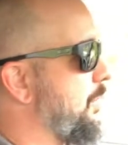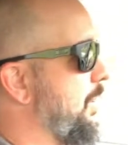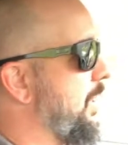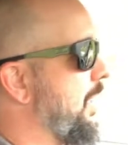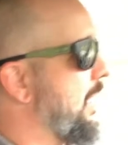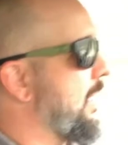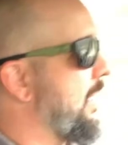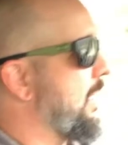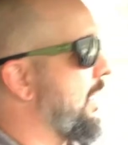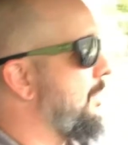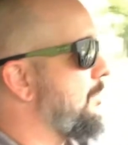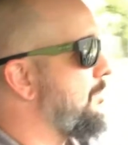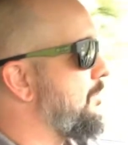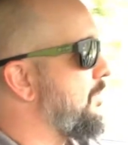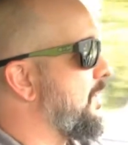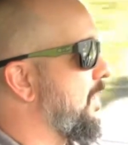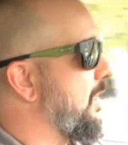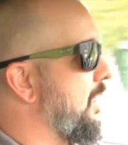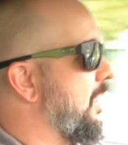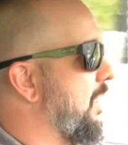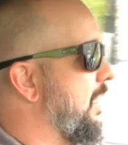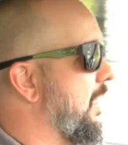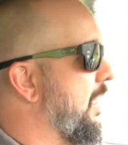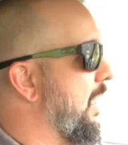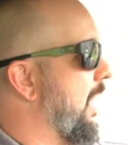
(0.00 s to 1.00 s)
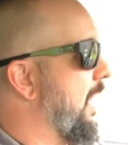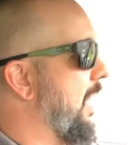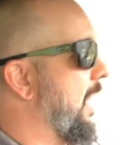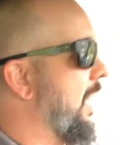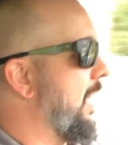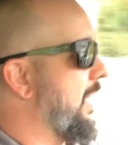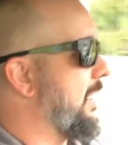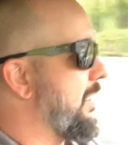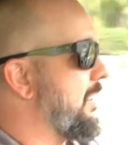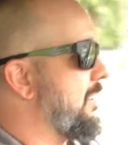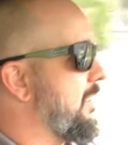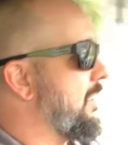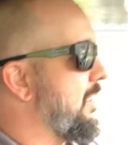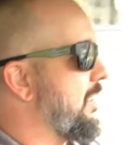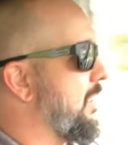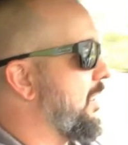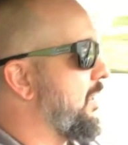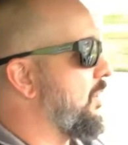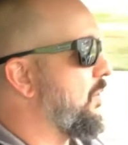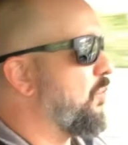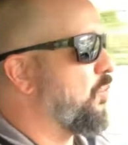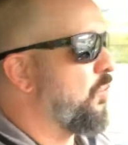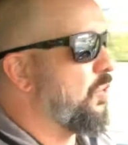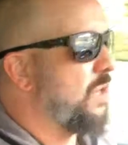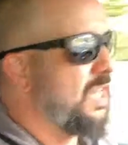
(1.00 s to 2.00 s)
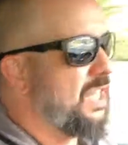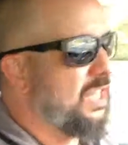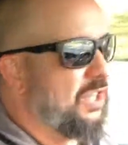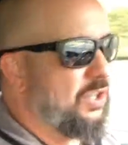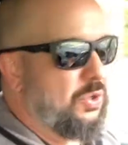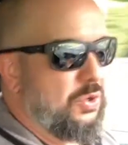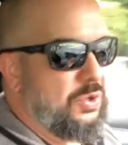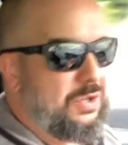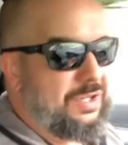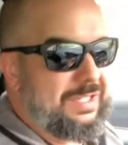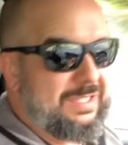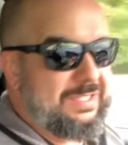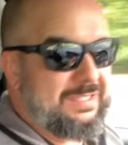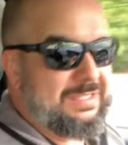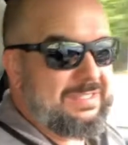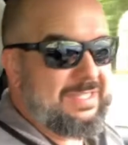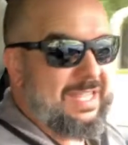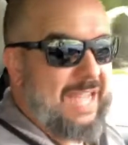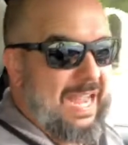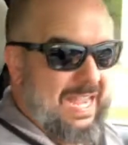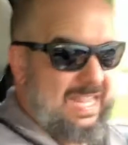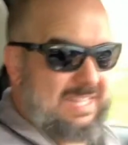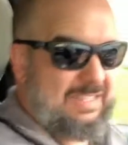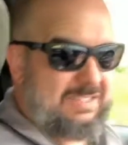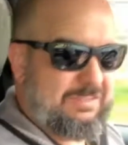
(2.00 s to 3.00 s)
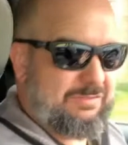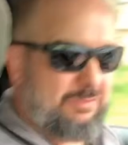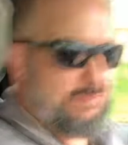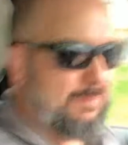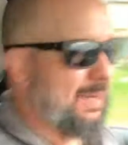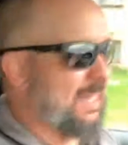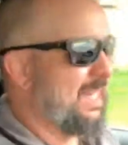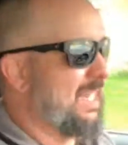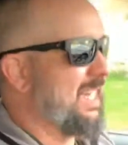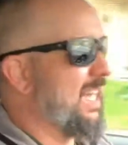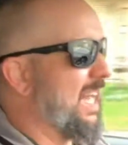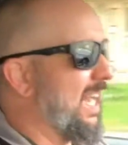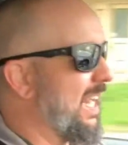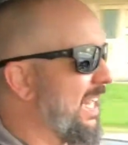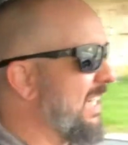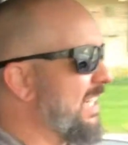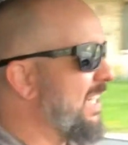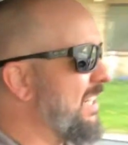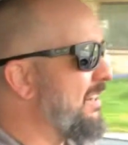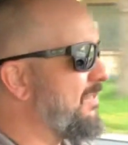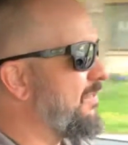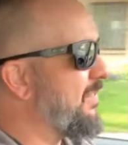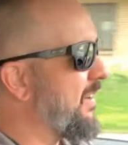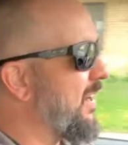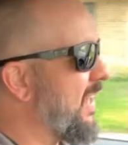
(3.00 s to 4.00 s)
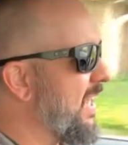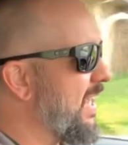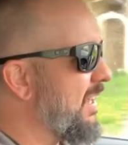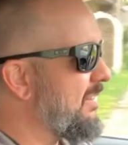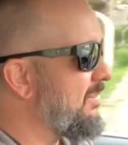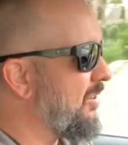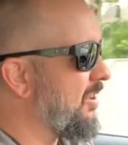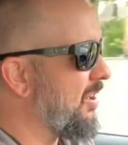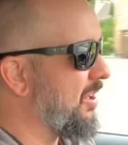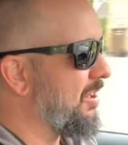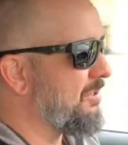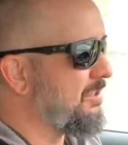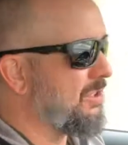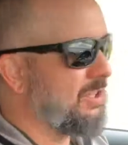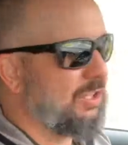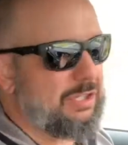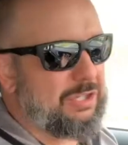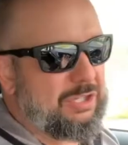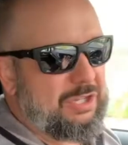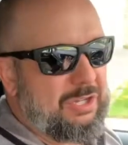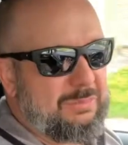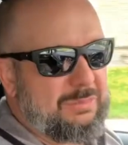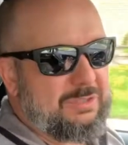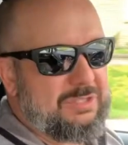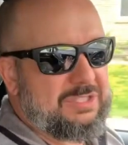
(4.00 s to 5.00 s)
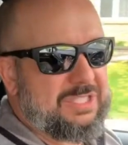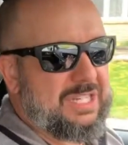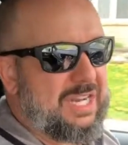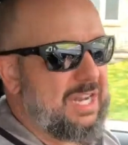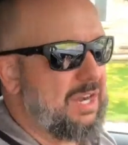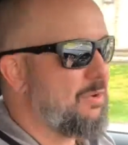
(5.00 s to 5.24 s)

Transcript: week, and the wind noise, as of about 95 or 100 kilometers an